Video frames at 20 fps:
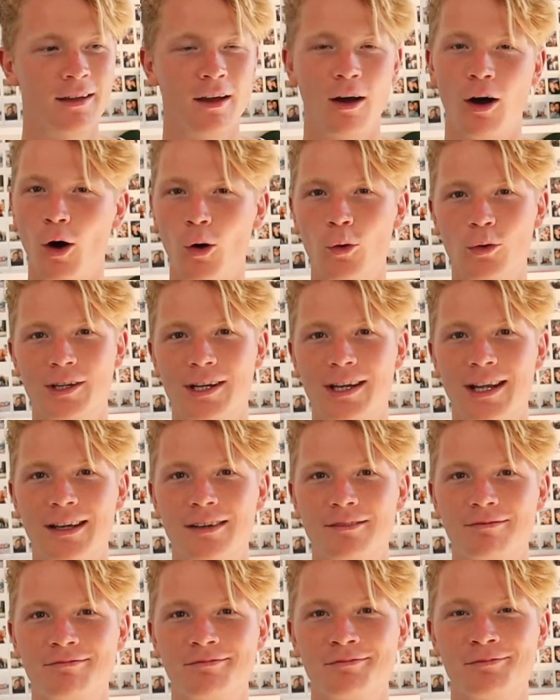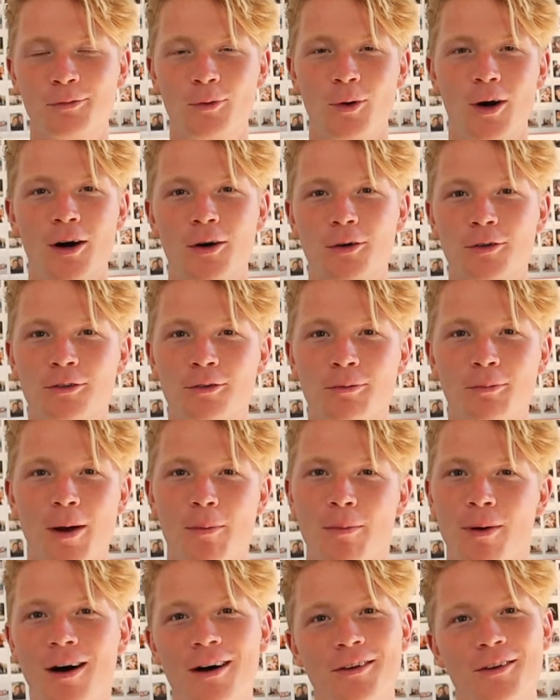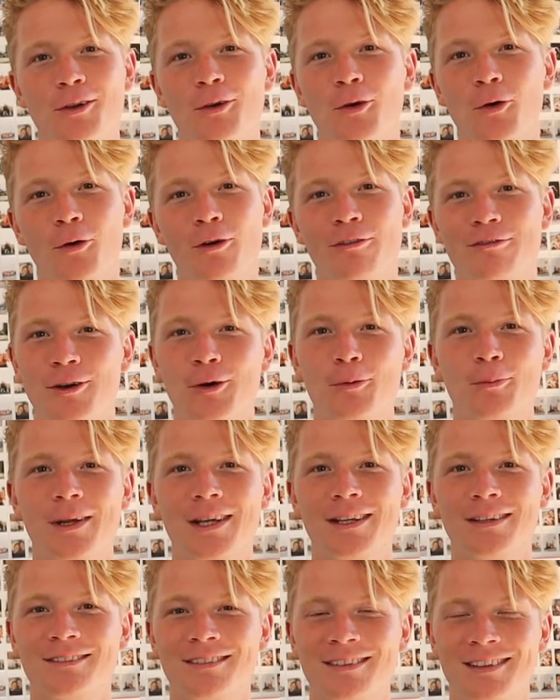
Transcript: holding it whilst my partner Laura filmed me,